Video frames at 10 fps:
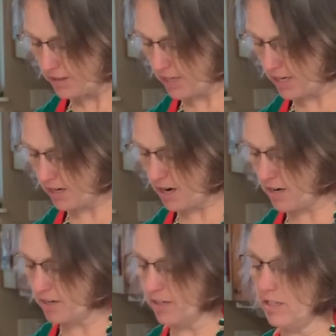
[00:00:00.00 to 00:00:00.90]
that
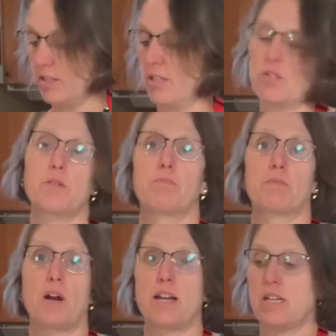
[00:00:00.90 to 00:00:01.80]
are in this
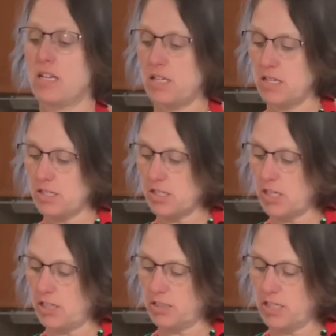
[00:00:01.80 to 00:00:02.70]
briny,
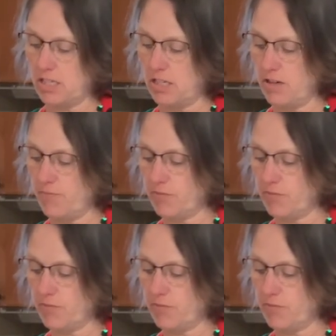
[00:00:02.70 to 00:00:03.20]
salty